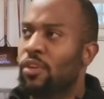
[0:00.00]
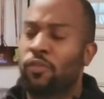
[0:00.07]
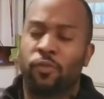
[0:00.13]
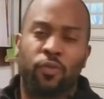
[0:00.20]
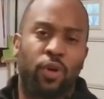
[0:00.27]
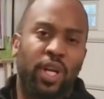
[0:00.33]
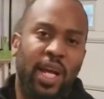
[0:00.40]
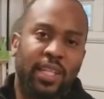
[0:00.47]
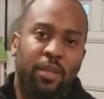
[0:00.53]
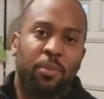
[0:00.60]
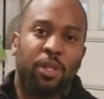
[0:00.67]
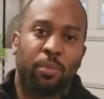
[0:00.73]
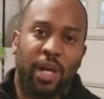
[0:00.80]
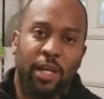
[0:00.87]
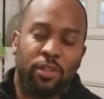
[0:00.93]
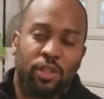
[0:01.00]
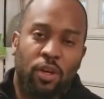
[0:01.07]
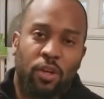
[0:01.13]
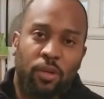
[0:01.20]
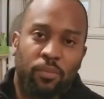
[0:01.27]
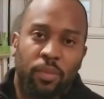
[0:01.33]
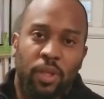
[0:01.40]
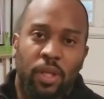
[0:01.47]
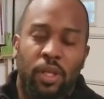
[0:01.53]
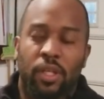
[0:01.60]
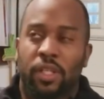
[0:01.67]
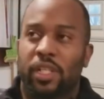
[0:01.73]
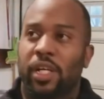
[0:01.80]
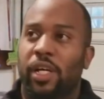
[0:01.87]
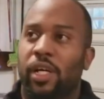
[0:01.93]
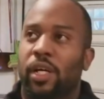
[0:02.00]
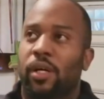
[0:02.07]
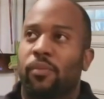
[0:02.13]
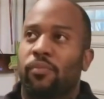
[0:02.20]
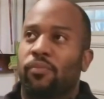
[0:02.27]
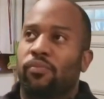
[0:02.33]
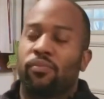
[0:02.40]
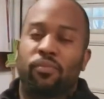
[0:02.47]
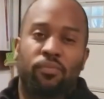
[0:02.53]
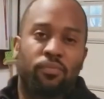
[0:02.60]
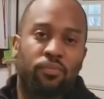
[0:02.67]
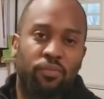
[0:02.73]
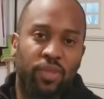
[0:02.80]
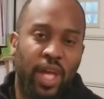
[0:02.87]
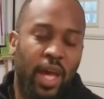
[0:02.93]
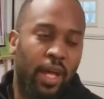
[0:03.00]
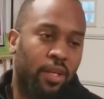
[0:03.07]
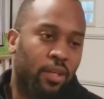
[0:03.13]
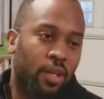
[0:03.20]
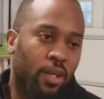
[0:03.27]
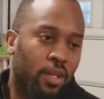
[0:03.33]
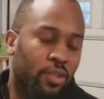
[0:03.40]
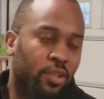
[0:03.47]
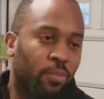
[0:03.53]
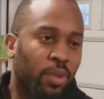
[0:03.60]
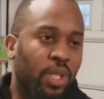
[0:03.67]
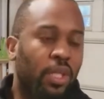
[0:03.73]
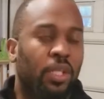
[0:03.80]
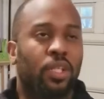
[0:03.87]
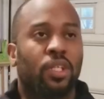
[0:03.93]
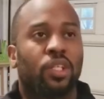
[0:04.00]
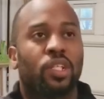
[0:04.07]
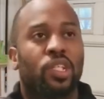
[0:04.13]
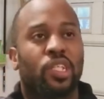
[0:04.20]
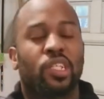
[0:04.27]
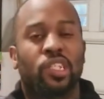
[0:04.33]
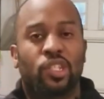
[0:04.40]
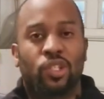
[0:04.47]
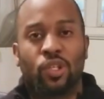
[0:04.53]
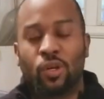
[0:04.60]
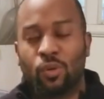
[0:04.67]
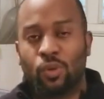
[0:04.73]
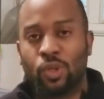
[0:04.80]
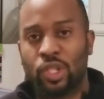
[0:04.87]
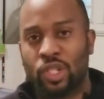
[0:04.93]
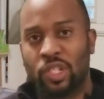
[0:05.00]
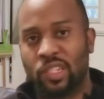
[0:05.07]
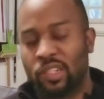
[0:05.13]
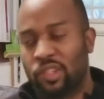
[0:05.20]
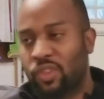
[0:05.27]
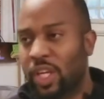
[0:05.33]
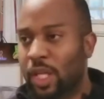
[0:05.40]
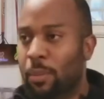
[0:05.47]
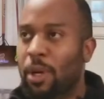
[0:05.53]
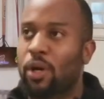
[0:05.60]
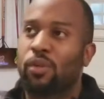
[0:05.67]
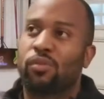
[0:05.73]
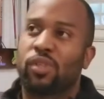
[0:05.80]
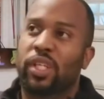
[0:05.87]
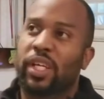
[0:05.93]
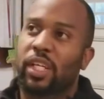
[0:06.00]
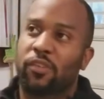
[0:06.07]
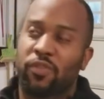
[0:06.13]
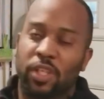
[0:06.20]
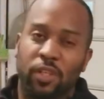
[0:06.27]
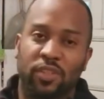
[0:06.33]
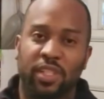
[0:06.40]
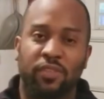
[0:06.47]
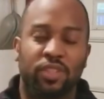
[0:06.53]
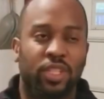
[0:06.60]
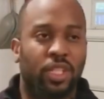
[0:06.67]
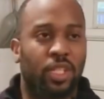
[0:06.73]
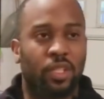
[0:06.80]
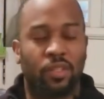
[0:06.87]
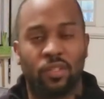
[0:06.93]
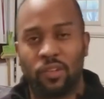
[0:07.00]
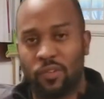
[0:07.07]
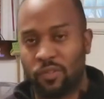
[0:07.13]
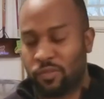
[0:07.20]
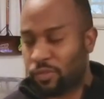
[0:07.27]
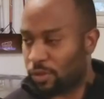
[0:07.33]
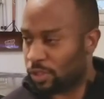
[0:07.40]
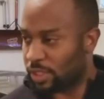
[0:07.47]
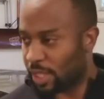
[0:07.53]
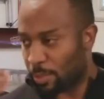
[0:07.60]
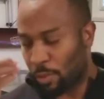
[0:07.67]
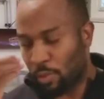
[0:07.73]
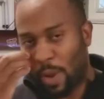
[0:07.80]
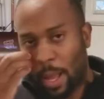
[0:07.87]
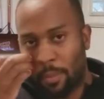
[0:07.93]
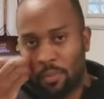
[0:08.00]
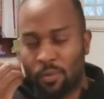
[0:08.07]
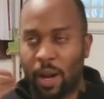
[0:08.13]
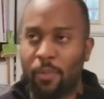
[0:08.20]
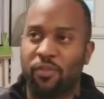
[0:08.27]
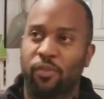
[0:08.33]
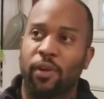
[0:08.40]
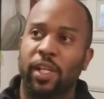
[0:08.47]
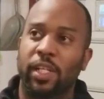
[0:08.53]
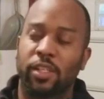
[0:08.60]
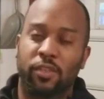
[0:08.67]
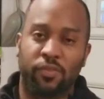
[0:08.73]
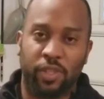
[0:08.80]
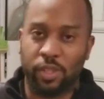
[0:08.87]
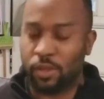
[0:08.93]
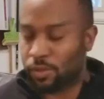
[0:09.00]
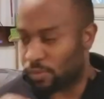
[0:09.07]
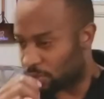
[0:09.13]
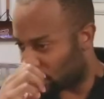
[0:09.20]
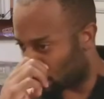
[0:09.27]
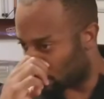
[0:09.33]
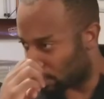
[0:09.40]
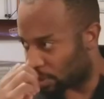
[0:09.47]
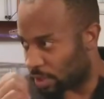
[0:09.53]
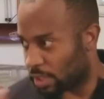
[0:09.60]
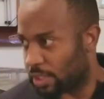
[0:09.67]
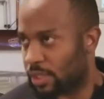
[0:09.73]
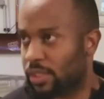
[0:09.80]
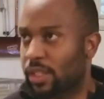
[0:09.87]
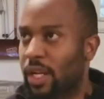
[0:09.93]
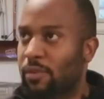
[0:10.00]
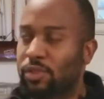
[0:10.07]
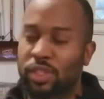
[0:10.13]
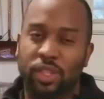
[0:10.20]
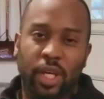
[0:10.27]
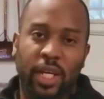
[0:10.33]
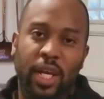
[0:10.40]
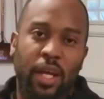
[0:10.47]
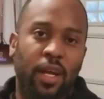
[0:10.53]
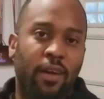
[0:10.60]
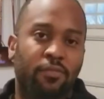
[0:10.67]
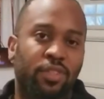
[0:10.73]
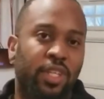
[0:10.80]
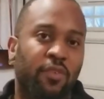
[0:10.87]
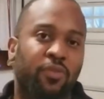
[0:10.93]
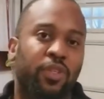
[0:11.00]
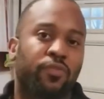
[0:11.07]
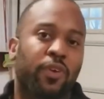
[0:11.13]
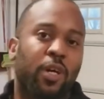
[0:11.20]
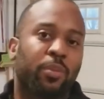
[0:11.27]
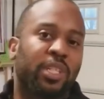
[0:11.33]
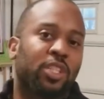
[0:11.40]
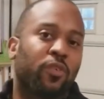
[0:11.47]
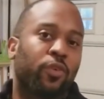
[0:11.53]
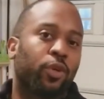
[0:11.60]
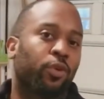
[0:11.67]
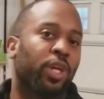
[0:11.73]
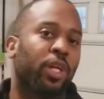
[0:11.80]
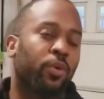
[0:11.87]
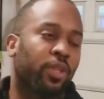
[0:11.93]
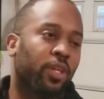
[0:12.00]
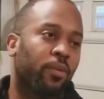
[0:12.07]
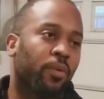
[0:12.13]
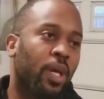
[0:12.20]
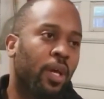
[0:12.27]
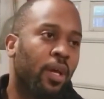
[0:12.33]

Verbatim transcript: for not that many miles on them um, that to me, you know, thinking about like videos I've seen, for example, Rob Rob Ferretti did a video similar to this, and I was I kind of I was definitely found myself agreeing with him.